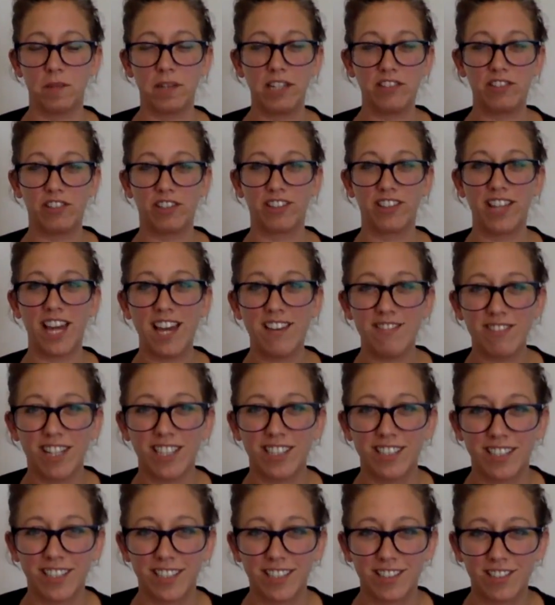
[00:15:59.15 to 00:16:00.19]
pitching their
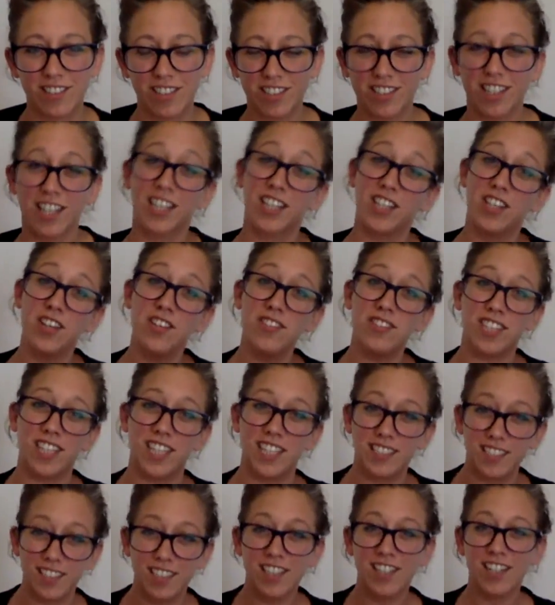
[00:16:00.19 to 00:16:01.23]
ideas, just like you
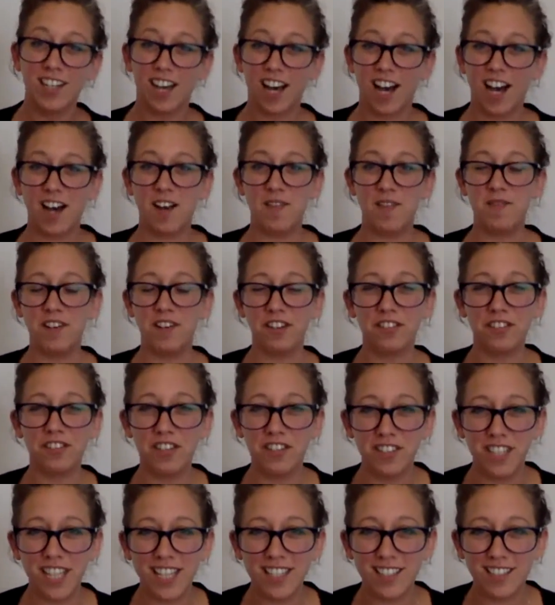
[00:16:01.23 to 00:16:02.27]
did a few
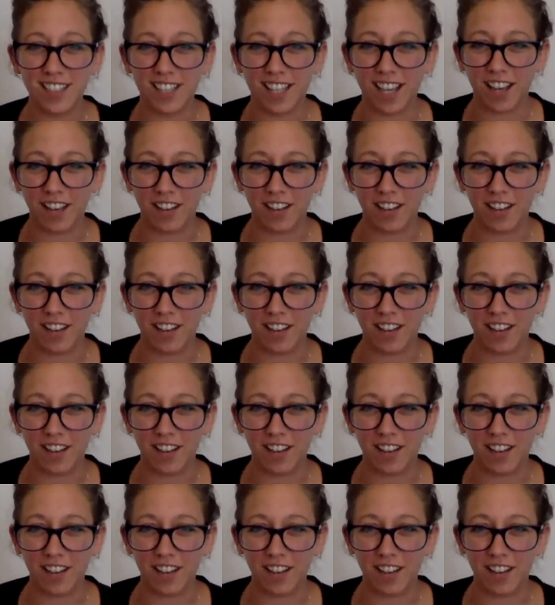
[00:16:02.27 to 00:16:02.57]
years ago.